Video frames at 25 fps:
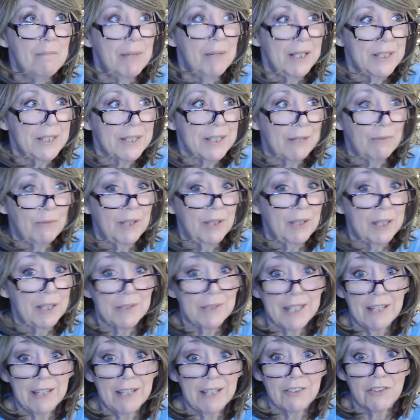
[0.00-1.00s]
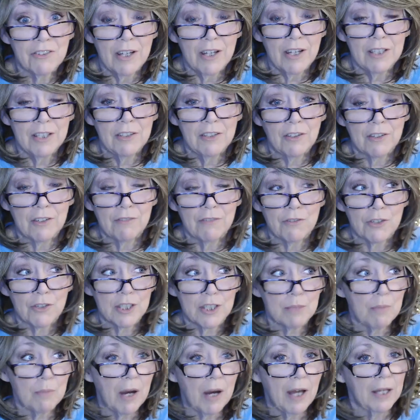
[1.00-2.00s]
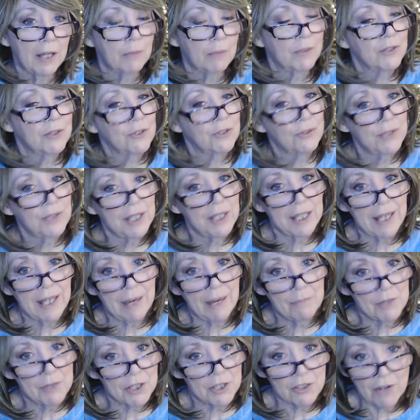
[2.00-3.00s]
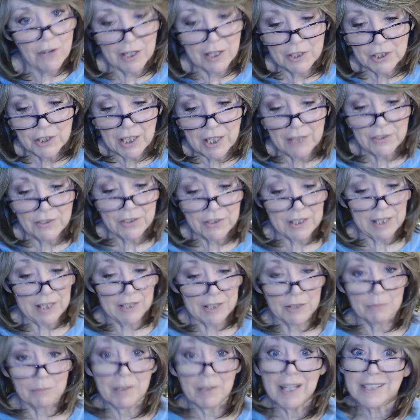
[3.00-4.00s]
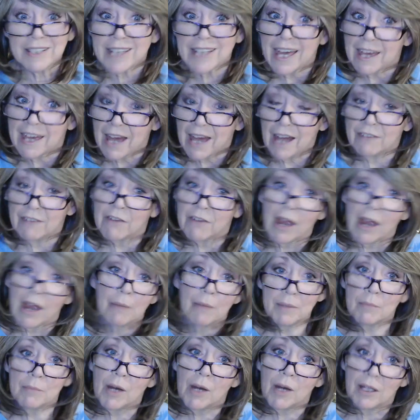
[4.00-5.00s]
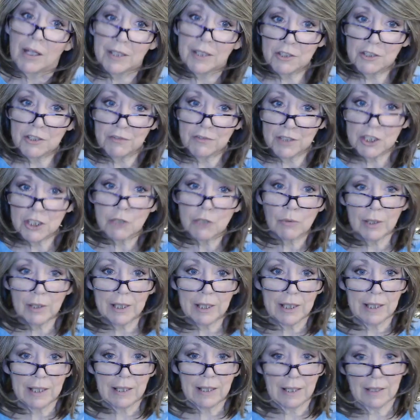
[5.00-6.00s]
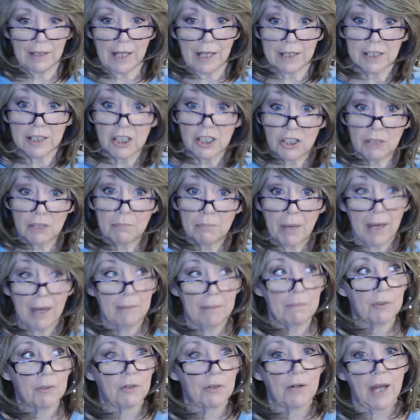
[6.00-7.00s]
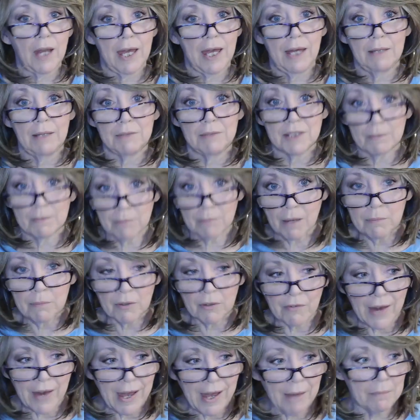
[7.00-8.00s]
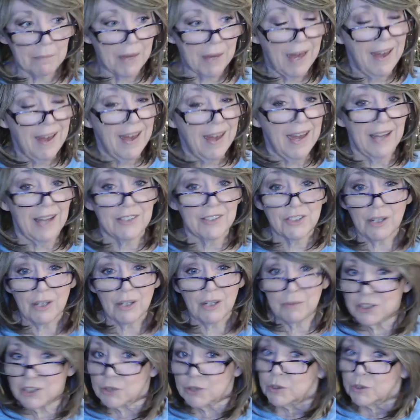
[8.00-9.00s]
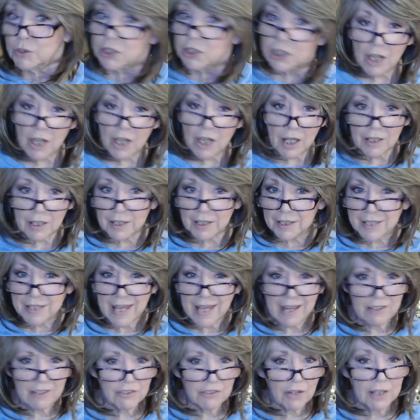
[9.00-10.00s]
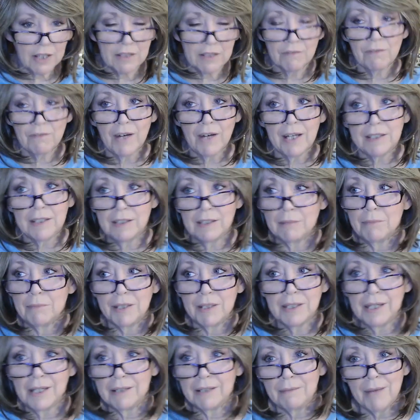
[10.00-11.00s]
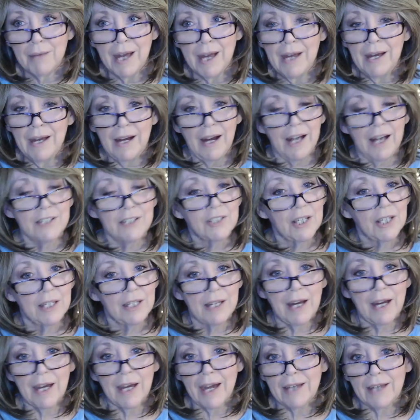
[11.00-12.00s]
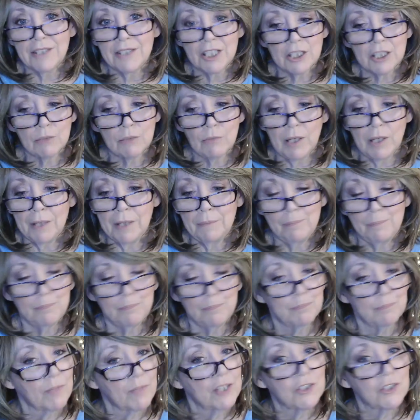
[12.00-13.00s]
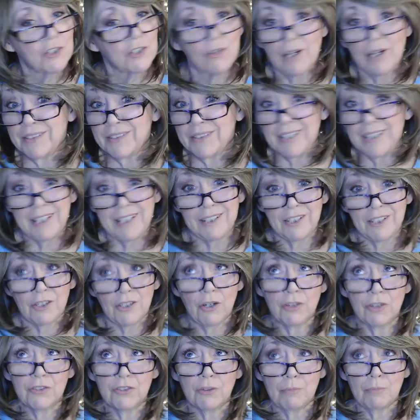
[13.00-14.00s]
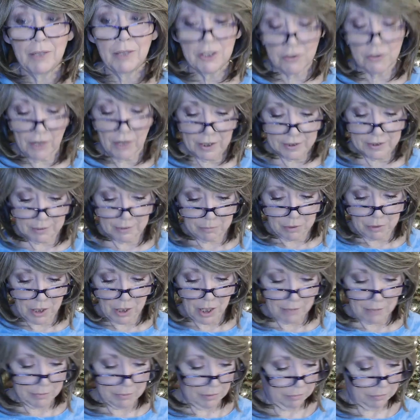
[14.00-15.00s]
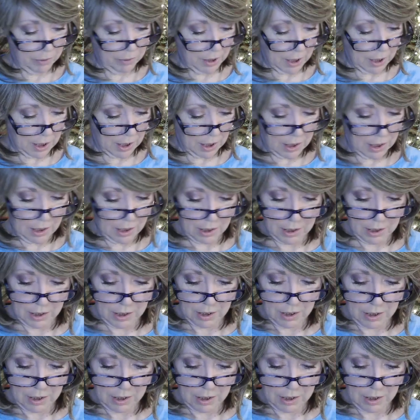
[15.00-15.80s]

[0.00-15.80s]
But uh, while he was out looking for a spot, I went through the empty trunks downstairs because I, I wrapped them all individually in like tissue paper and some bubble wrap. And so I was squishing all it down, trying to find them. And then I saw I had this one trunk that I didn't go through. My trunks are probably